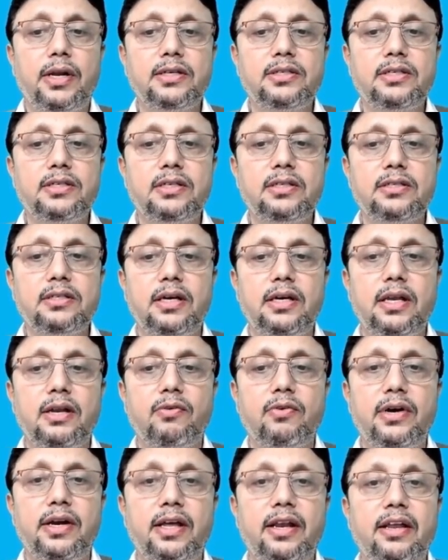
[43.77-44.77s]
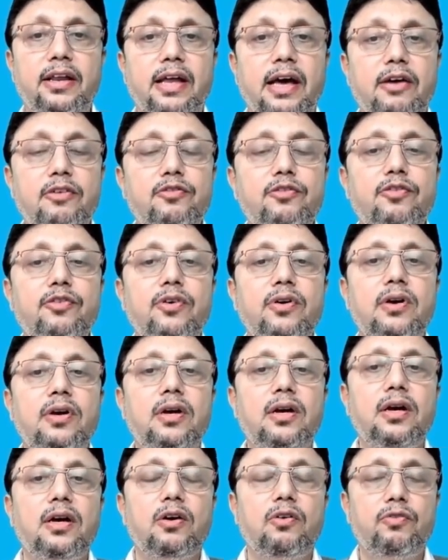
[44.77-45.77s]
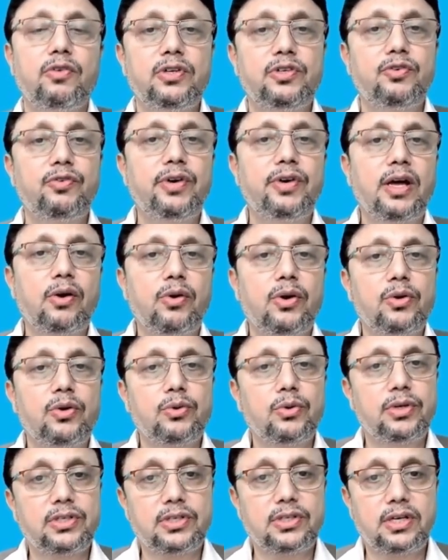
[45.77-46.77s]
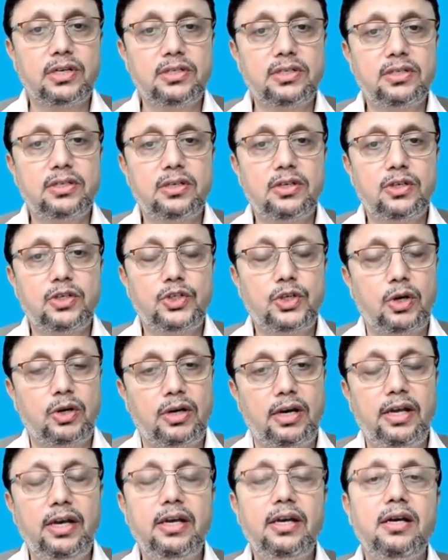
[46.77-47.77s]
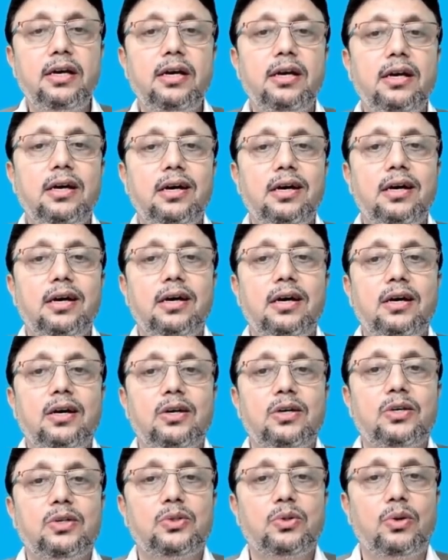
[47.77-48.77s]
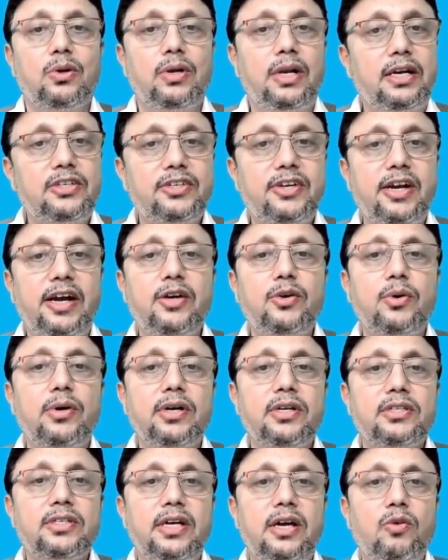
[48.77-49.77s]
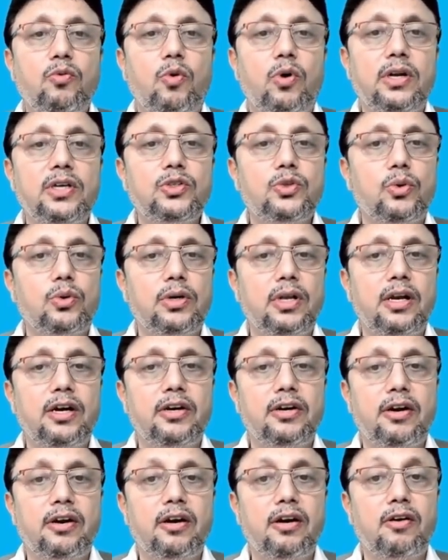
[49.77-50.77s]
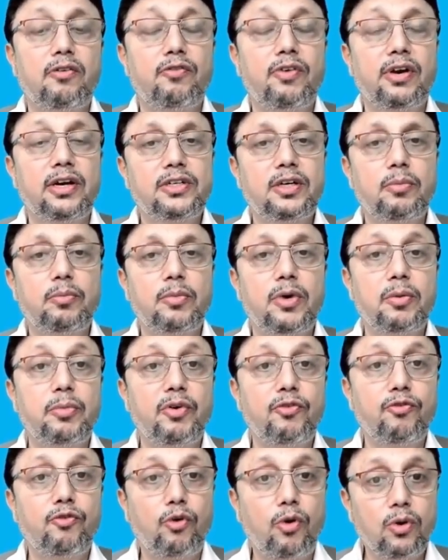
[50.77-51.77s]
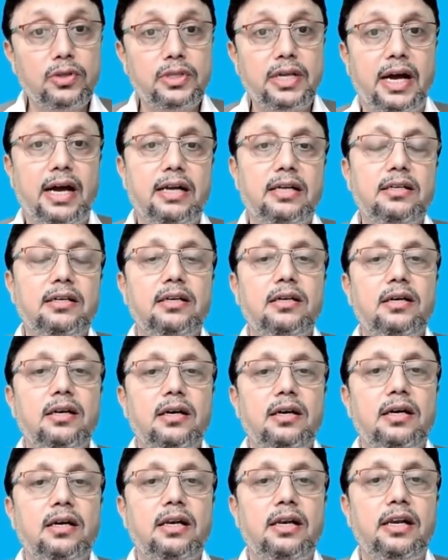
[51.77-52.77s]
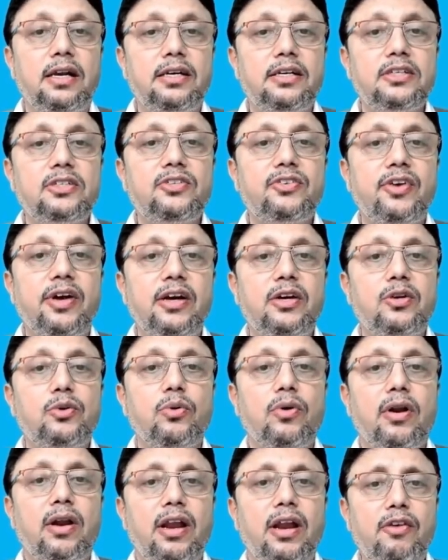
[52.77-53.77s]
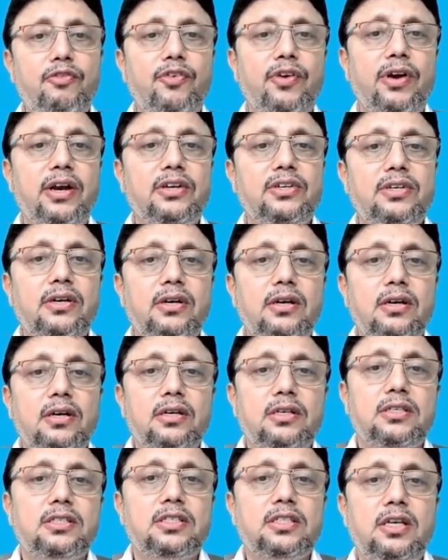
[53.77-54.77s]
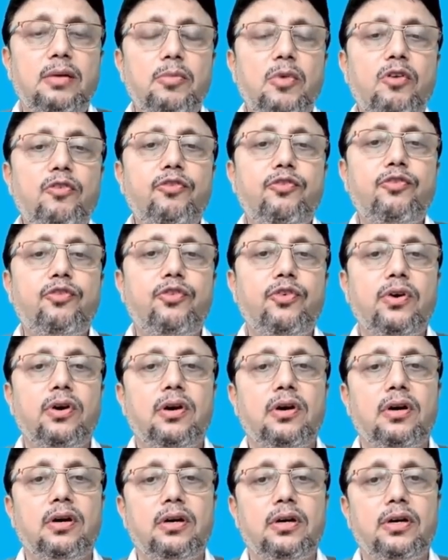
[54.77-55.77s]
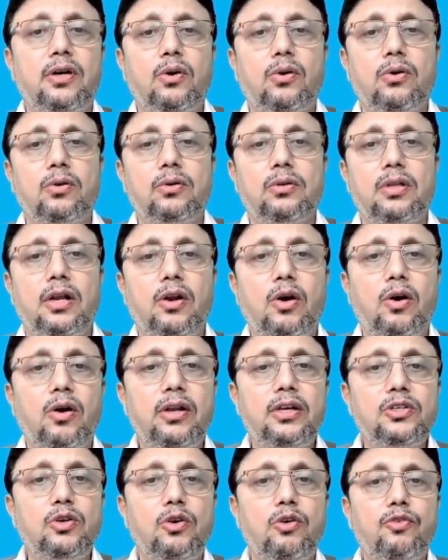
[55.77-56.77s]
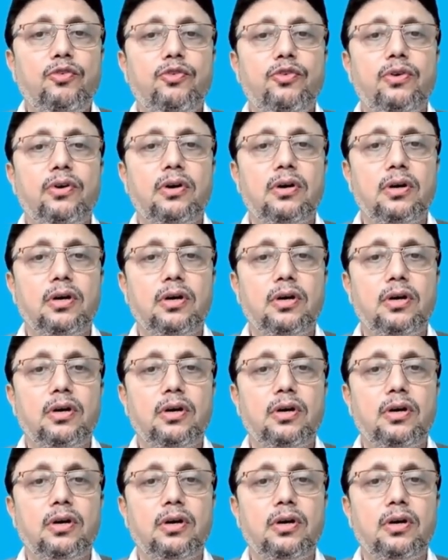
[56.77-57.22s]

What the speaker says: places in our daily life, which we are going to discuss shortly. So let's try to understand what is total internal reflection. But before that, let us try to refresh some of the knowledge of